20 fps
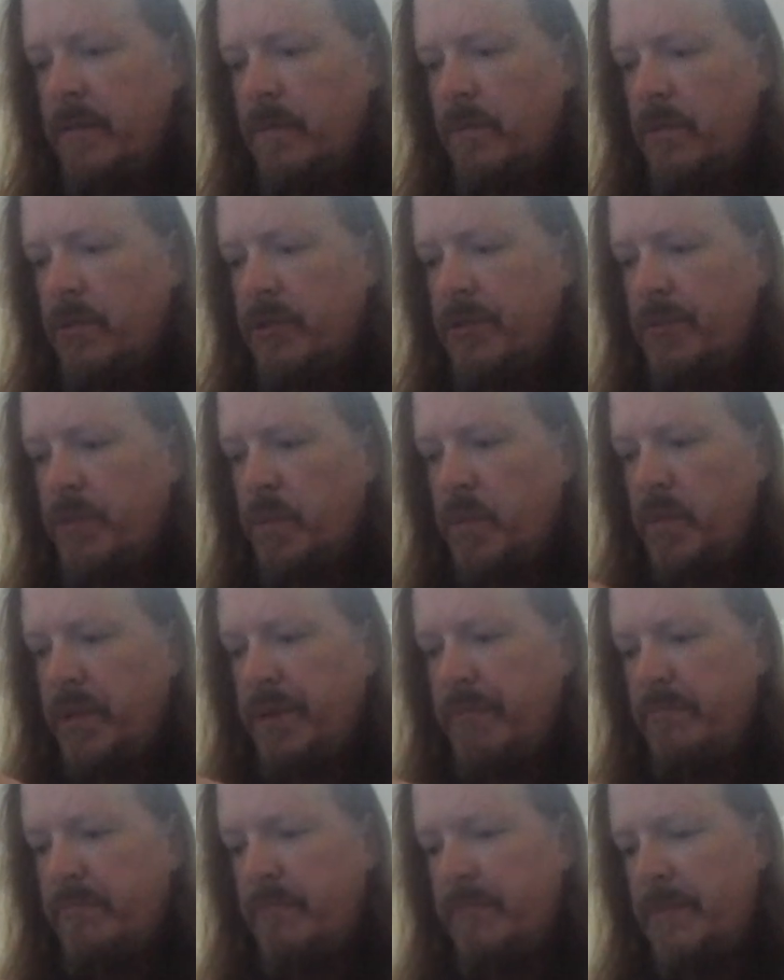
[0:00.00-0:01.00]
what
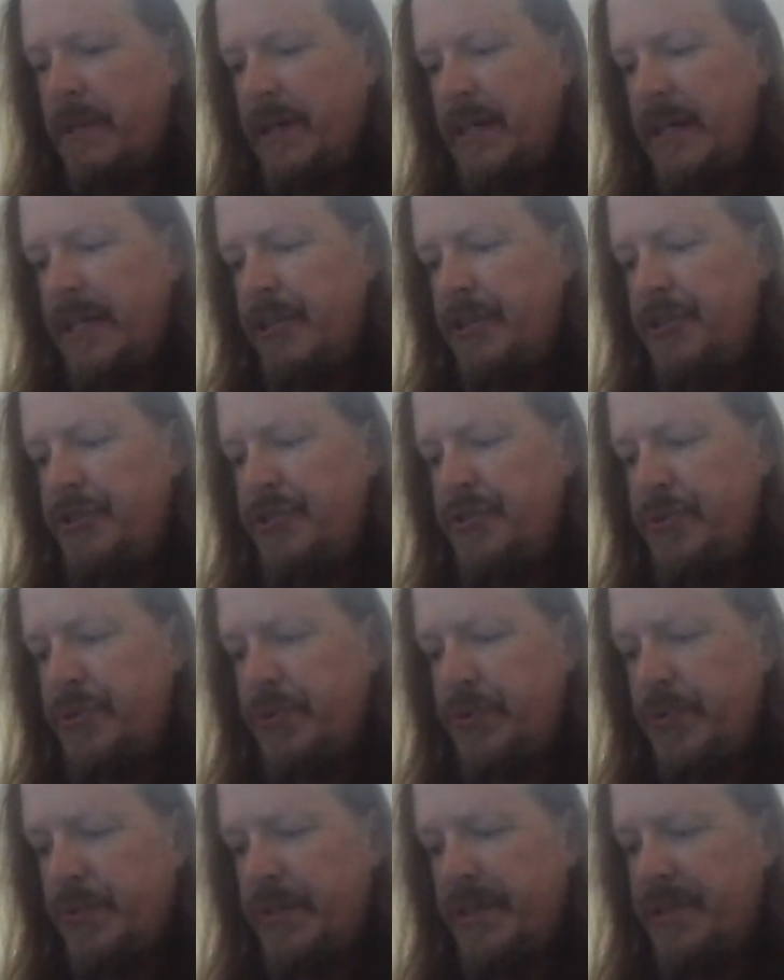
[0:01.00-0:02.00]
we might do
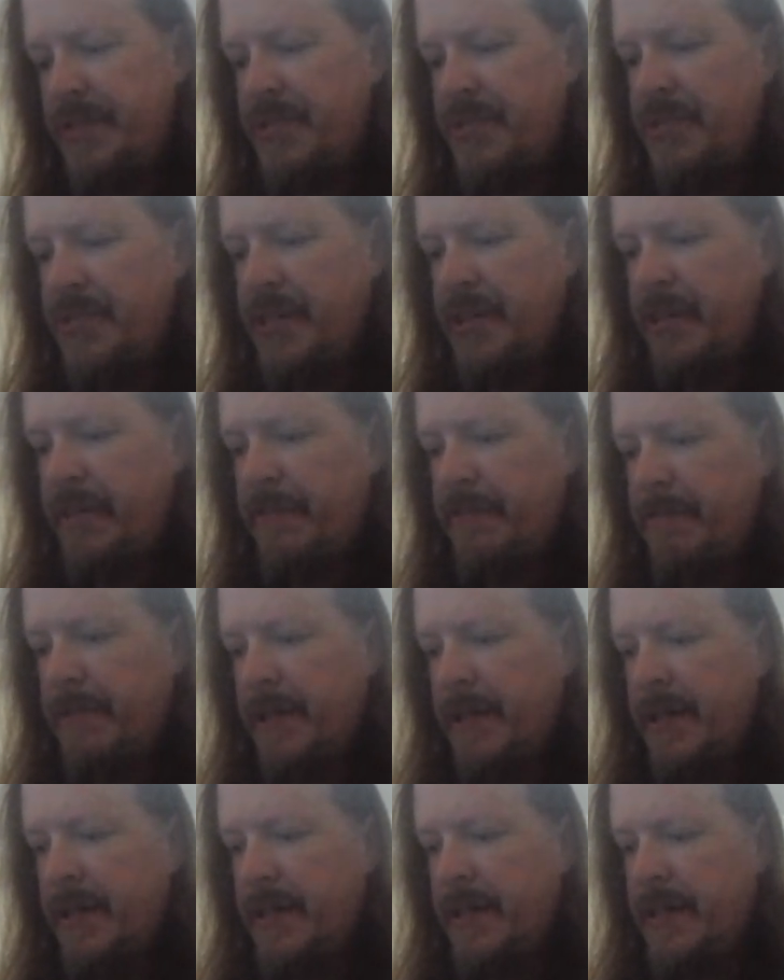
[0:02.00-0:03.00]
is see if
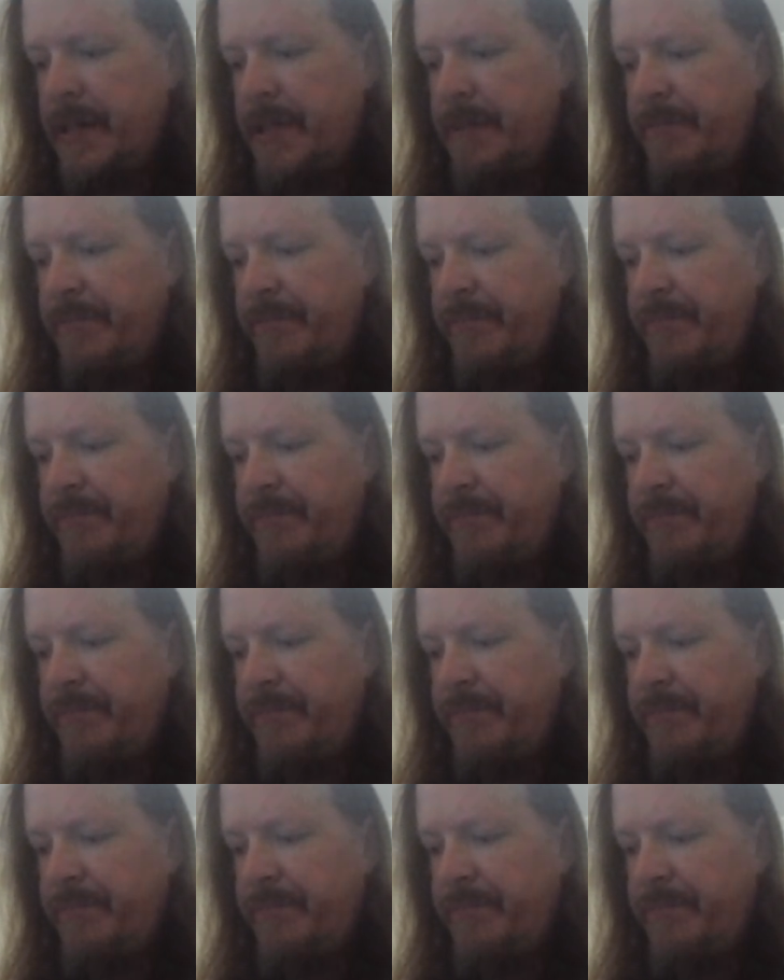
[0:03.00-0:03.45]
we can't